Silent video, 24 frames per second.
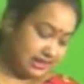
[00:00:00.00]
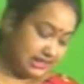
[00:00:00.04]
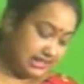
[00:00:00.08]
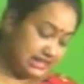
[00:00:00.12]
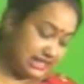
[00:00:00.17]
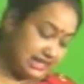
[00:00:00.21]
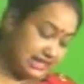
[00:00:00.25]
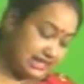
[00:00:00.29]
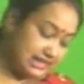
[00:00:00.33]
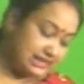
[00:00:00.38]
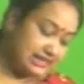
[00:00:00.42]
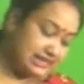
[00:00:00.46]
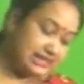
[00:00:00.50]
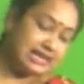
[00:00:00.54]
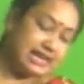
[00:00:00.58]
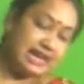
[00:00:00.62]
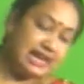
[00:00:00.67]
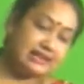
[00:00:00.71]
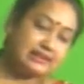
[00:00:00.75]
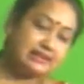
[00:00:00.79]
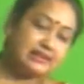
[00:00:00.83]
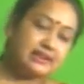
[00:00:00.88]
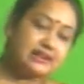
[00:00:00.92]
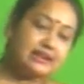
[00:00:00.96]
just
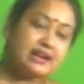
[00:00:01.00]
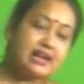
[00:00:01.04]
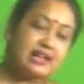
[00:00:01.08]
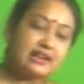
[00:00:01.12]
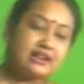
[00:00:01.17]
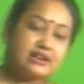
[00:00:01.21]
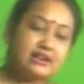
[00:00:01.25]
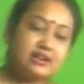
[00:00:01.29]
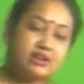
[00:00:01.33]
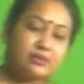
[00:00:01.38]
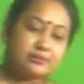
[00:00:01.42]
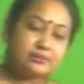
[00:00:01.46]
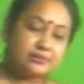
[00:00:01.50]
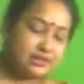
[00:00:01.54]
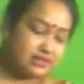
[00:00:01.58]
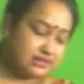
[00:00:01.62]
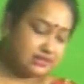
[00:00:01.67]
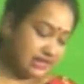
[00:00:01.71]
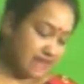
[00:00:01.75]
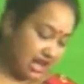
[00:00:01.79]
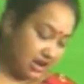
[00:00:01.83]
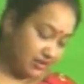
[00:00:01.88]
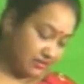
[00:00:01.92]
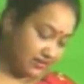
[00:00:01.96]
like the color of the
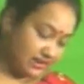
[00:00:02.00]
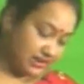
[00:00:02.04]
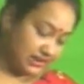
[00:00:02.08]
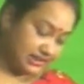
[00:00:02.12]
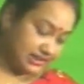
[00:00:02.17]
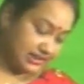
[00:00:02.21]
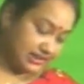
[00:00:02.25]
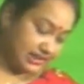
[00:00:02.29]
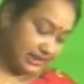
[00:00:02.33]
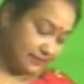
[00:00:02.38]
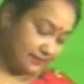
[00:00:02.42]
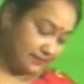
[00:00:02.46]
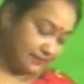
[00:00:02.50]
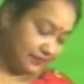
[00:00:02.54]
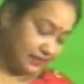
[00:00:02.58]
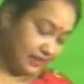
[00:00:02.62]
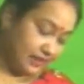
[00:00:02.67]
sour cream,